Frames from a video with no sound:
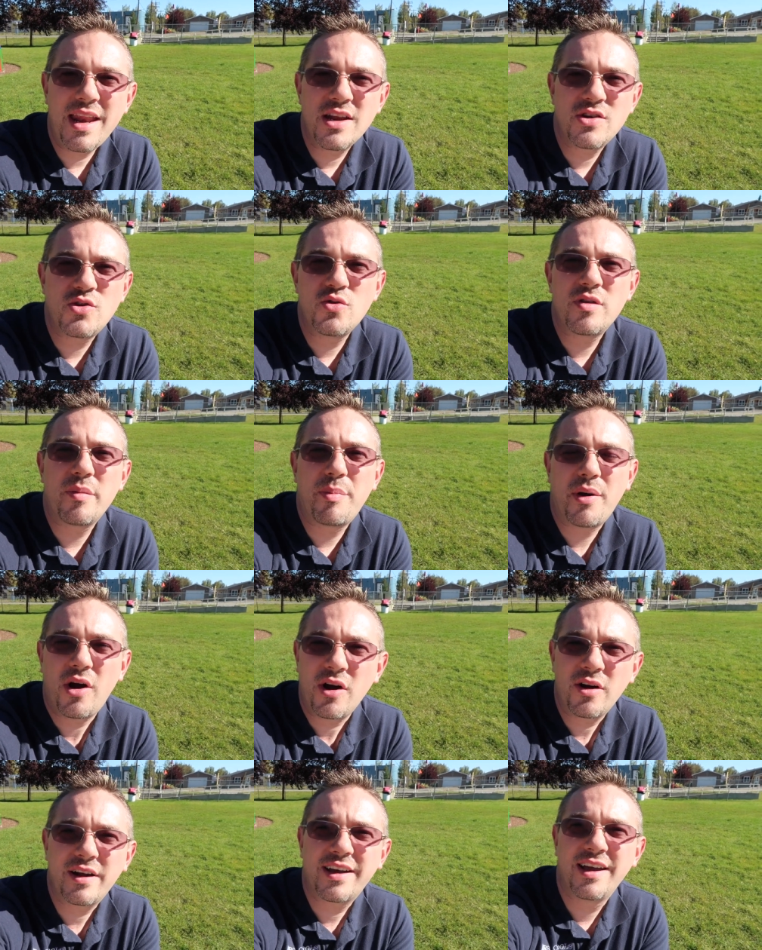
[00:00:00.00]
made it to the
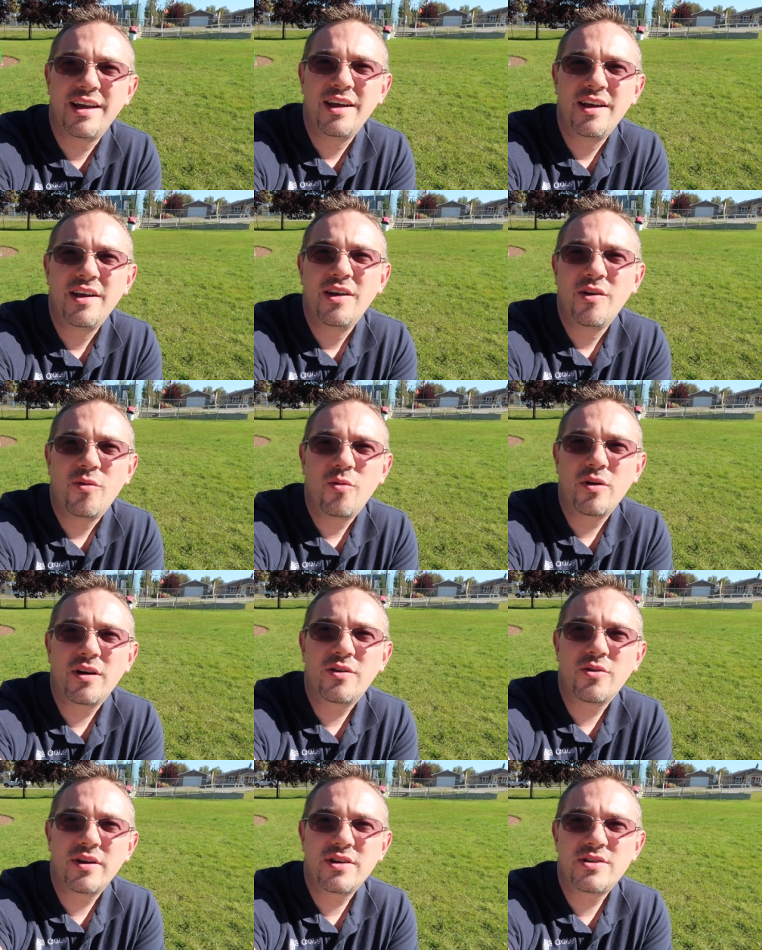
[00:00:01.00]
park.
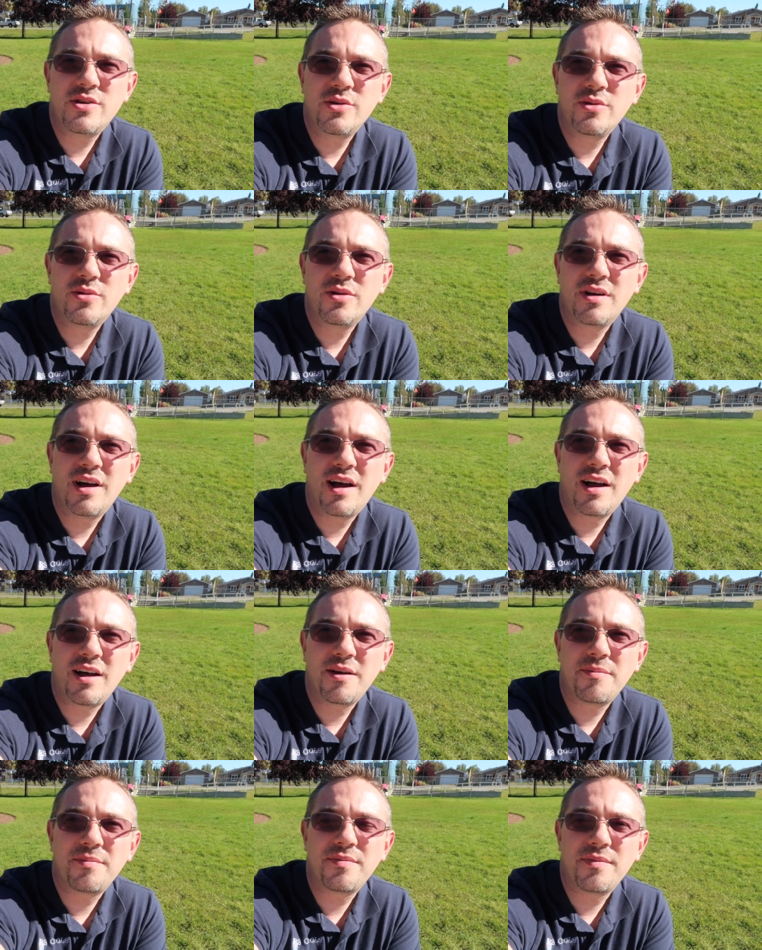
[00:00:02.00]
We're going to
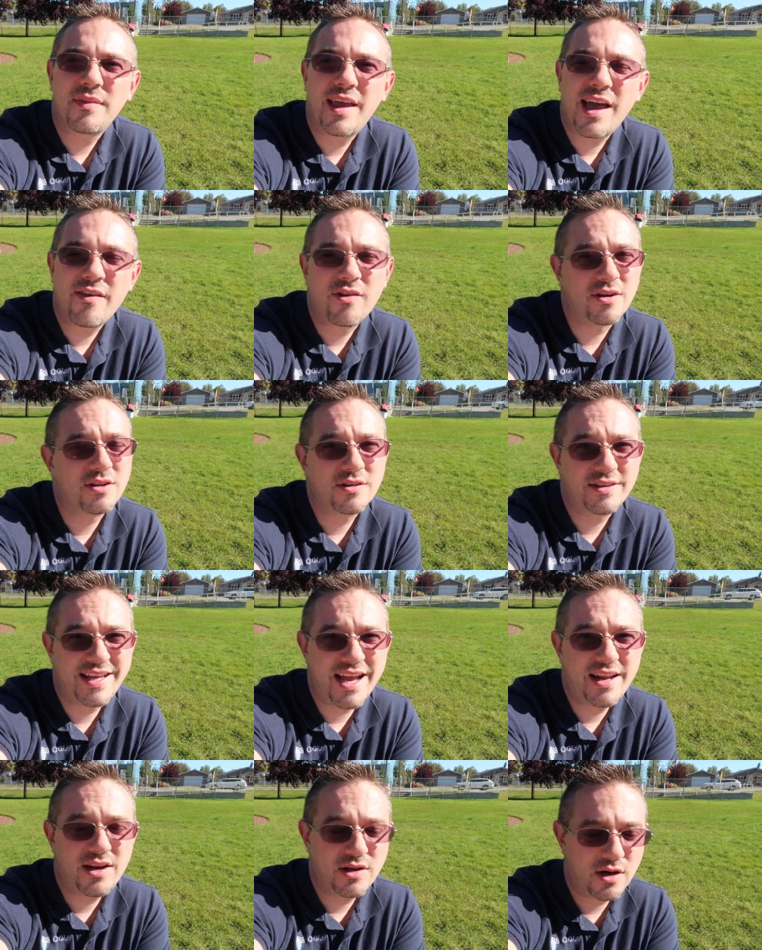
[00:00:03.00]
um, have our little
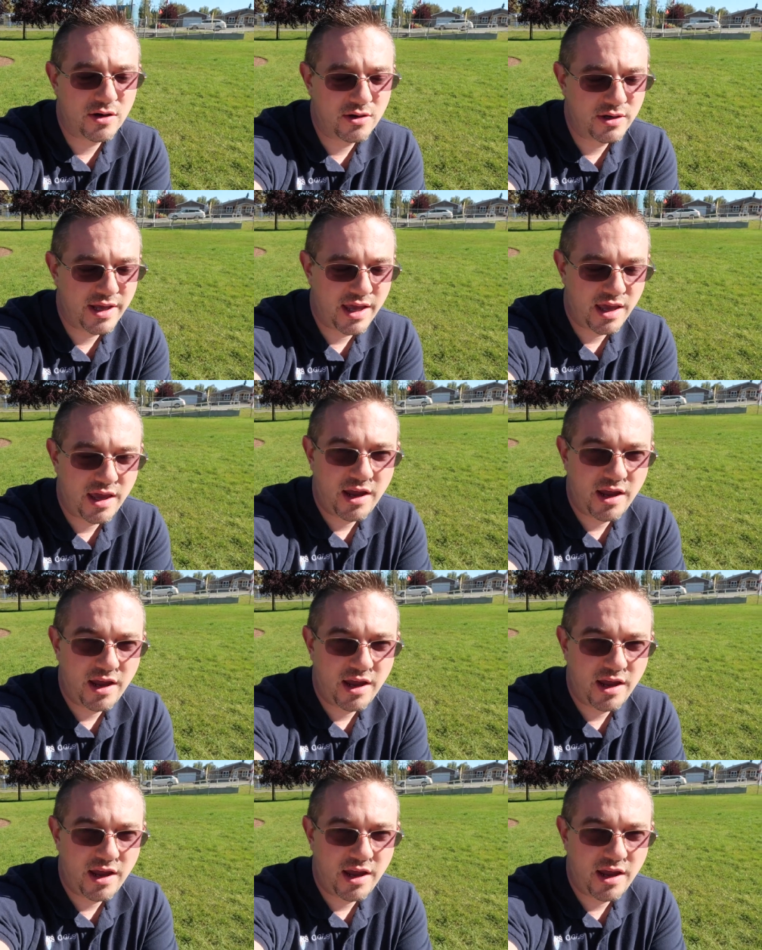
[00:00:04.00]
daddy-daughter date